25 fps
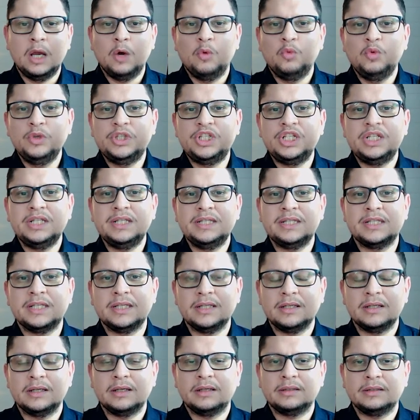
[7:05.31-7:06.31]
which
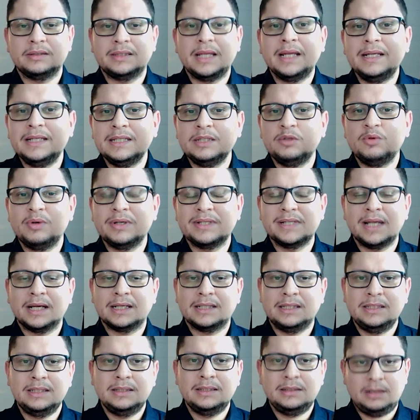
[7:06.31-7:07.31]
is telling you
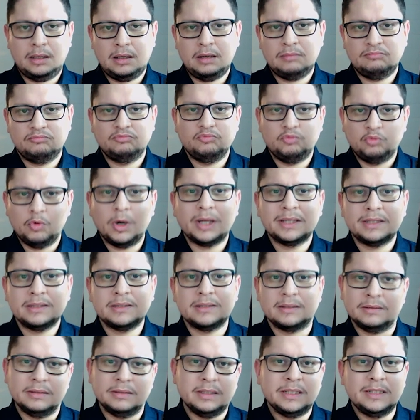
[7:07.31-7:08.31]
exactly
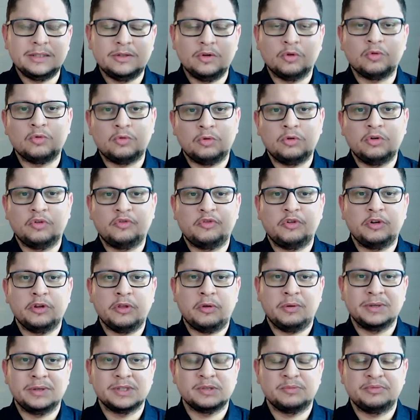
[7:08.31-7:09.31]
what is the role of
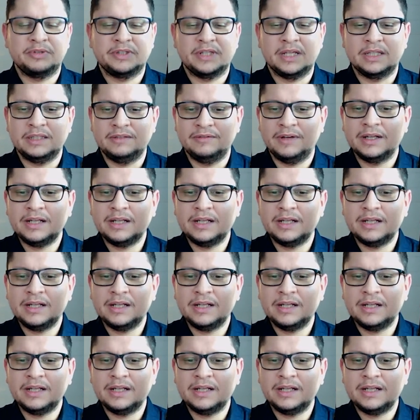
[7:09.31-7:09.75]
authorized representative.